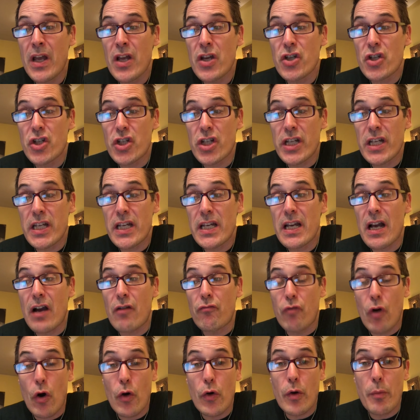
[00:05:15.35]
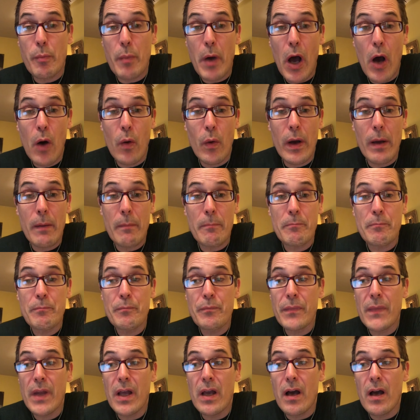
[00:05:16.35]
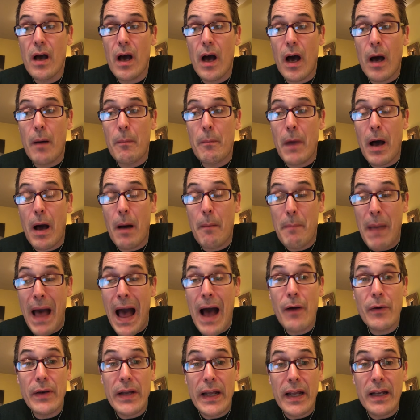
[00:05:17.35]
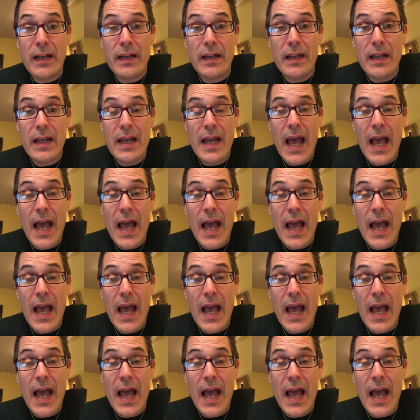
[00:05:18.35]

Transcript: she wrote a poem about it,